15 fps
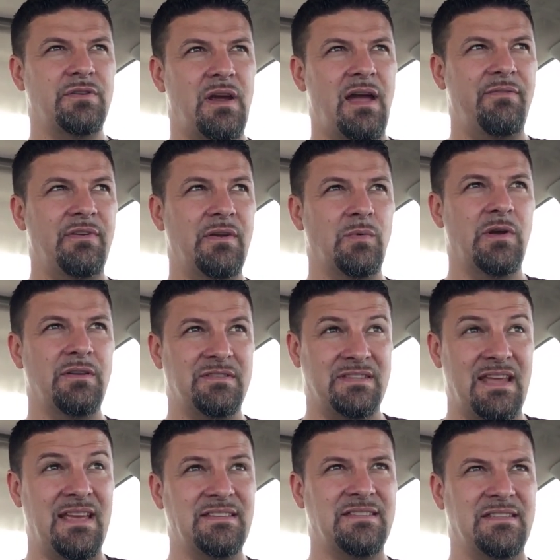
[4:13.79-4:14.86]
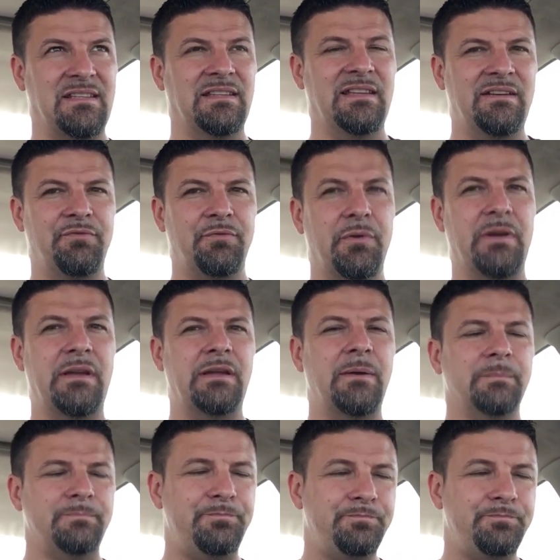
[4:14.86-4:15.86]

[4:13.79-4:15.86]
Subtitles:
driving where it says delivery.